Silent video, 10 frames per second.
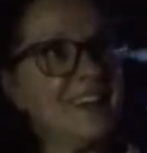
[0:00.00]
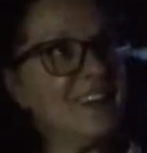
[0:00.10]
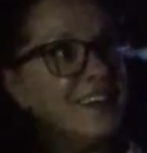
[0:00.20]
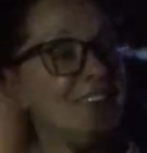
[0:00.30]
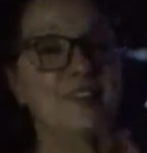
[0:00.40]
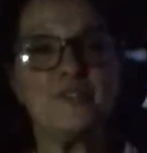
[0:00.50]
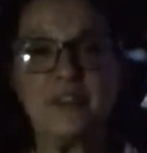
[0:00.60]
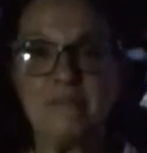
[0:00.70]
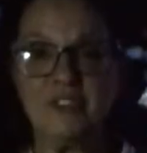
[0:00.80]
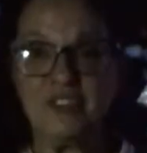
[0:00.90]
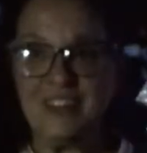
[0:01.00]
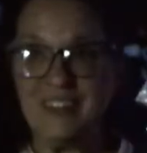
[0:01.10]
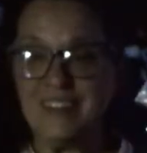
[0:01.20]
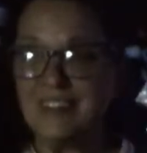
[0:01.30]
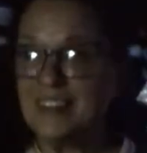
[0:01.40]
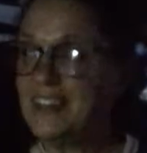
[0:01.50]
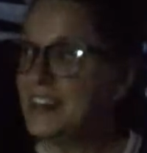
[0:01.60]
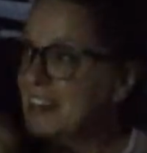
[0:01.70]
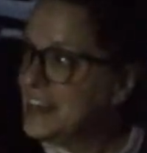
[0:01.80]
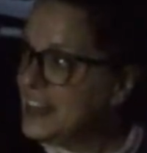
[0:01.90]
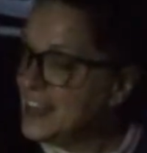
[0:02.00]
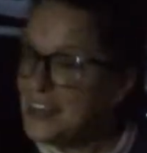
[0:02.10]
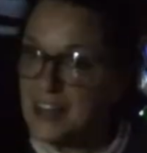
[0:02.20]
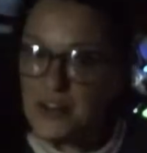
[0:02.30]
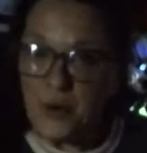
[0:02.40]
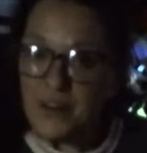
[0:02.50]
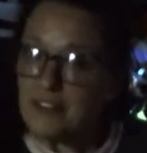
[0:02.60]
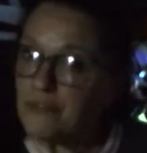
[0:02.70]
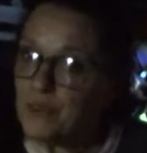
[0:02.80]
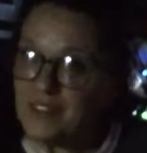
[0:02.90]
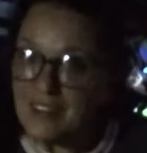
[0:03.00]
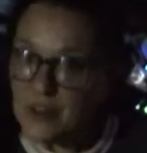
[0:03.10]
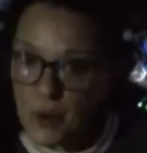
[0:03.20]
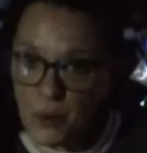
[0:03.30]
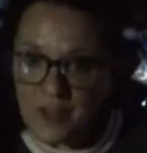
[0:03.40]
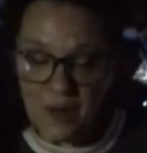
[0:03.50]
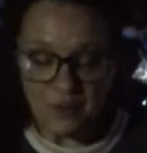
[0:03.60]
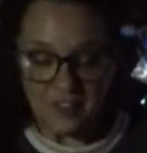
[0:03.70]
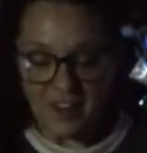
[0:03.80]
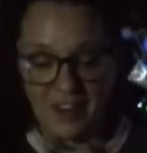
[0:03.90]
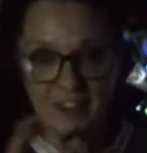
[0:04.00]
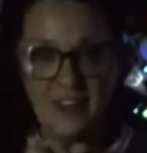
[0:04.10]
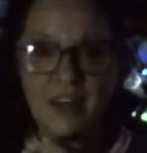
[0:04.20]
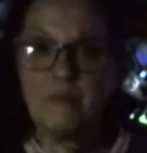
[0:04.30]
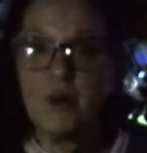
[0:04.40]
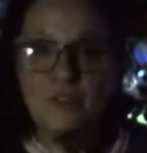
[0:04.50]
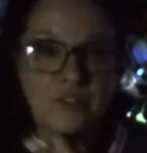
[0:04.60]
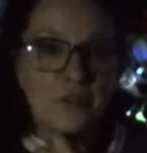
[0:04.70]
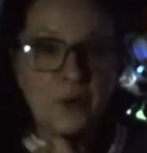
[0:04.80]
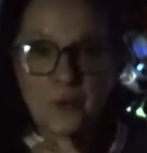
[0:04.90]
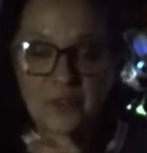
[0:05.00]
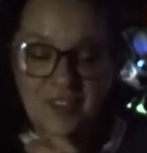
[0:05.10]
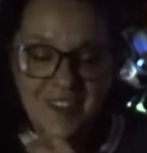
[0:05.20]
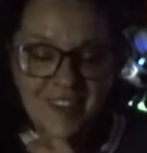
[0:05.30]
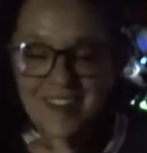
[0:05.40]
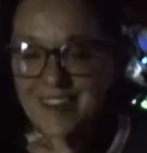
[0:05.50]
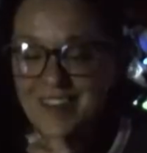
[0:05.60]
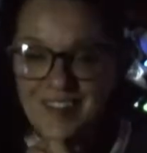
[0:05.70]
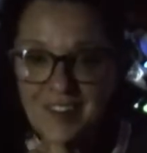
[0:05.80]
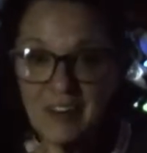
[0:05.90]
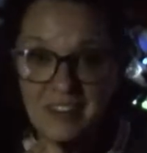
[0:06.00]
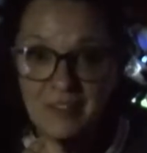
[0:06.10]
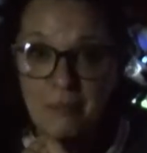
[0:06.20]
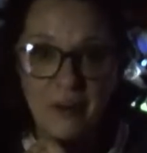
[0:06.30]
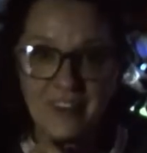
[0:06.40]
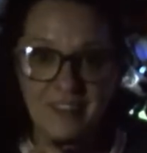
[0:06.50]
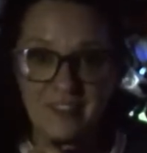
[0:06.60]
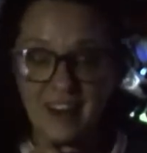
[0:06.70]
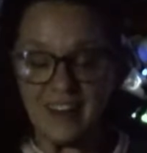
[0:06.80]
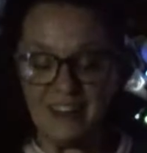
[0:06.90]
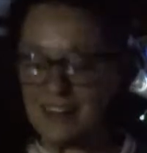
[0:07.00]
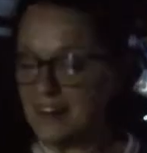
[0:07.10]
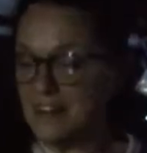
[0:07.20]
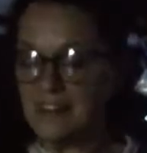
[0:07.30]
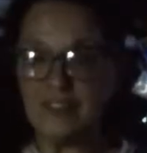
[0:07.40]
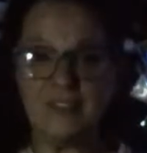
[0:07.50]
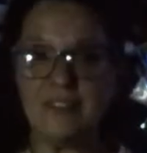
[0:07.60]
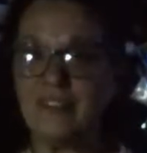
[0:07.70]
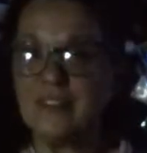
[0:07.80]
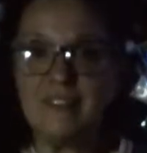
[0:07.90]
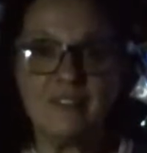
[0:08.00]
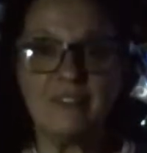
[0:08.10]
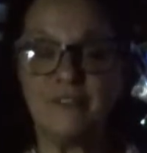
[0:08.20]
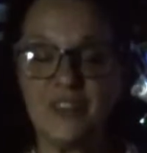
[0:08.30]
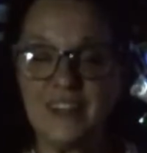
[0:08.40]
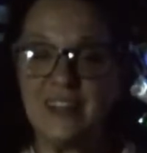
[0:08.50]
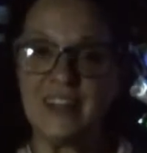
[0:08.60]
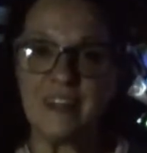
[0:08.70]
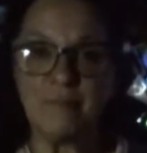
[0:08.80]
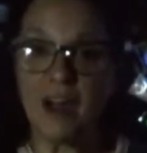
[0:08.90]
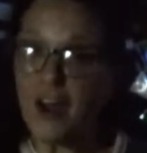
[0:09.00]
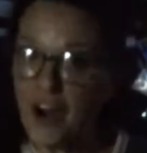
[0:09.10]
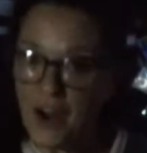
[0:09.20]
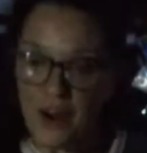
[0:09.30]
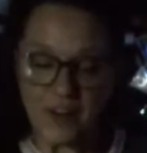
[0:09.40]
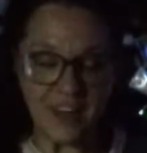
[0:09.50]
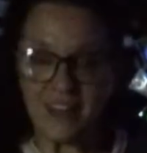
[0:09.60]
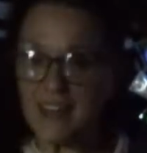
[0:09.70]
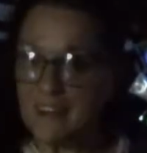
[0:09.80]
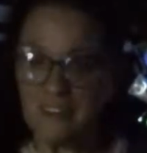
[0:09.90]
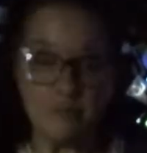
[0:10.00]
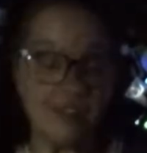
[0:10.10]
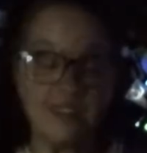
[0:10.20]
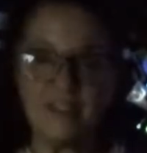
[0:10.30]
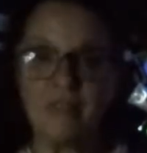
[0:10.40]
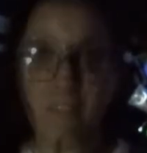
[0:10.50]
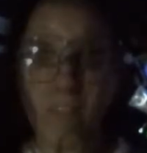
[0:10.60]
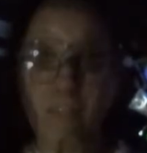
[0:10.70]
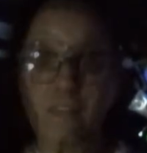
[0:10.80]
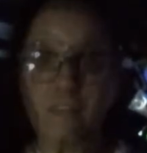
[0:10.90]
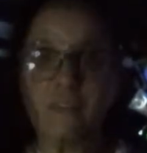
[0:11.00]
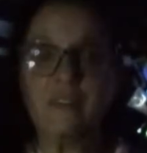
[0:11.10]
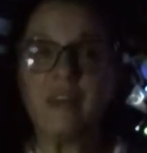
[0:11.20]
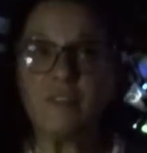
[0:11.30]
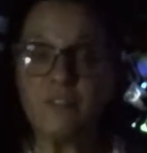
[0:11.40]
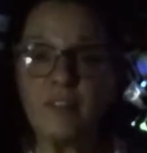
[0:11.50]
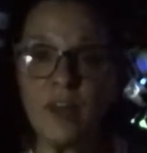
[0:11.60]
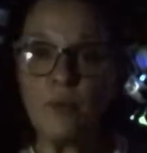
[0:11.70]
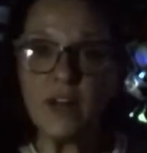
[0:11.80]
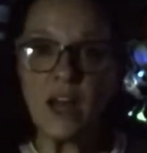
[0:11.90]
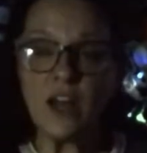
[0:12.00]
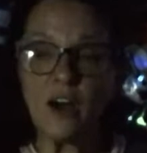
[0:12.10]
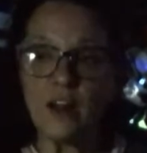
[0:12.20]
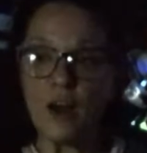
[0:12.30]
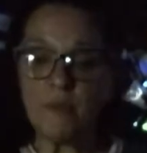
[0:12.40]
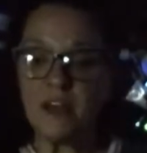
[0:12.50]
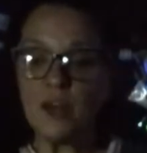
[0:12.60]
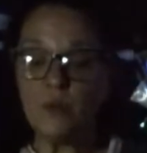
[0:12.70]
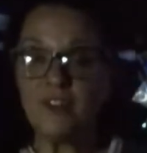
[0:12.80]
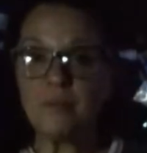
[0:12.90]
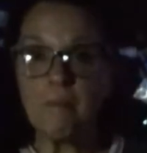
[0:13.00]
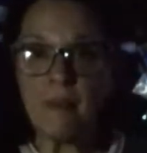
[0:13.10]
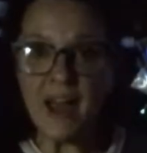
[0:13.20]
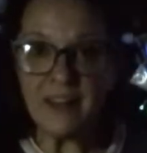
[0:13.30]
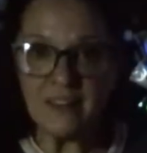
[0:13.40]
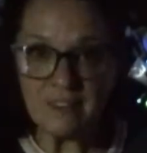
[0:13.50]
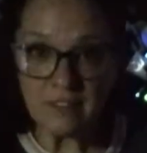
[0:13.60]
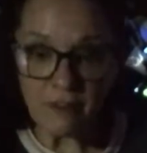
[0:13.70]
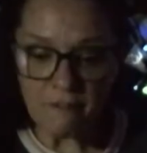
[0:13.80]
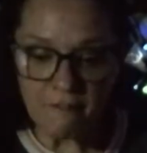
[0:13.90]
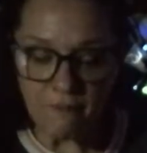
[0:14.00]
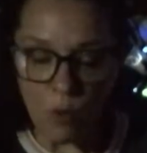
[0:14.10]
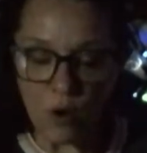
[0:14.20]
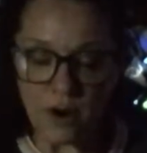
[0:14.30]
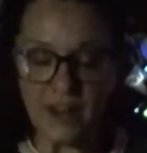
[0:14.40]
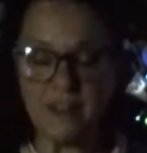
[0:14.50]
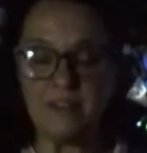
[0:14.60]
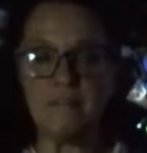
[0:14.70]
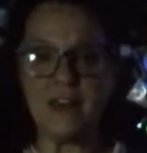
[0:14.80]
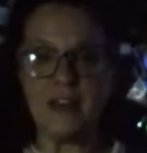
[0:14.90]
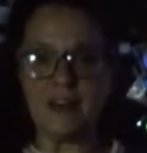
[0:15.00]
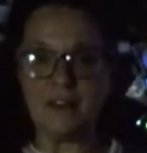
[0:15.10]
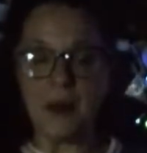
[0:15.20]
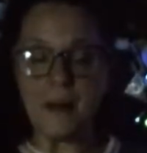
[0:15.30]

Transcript: in the Dream Machine, and I know it's freezing cold outside, and I'm all toasty and snug as a bug inside of here, it's this feeling in my heart I can't explain. Yesterday when I got up, it was -4 in the van.